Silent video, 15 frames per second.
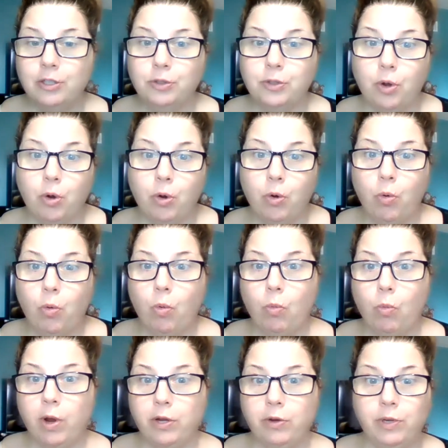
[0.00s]
So
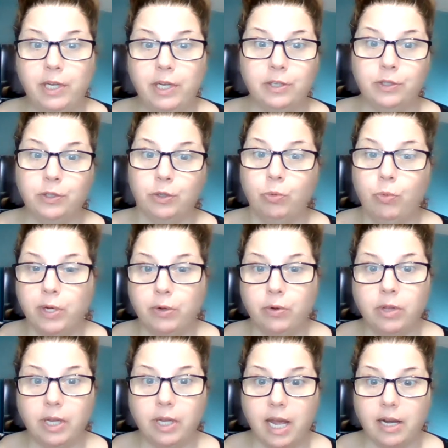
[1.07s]
what you need to do when
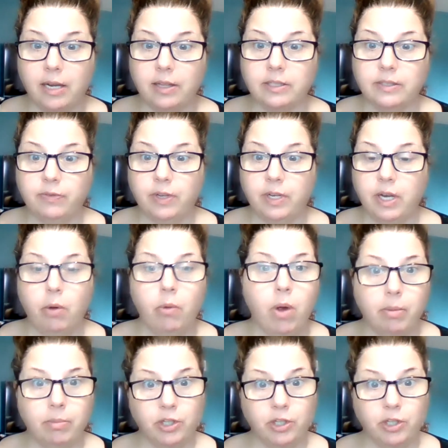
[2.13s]
you click out of this video,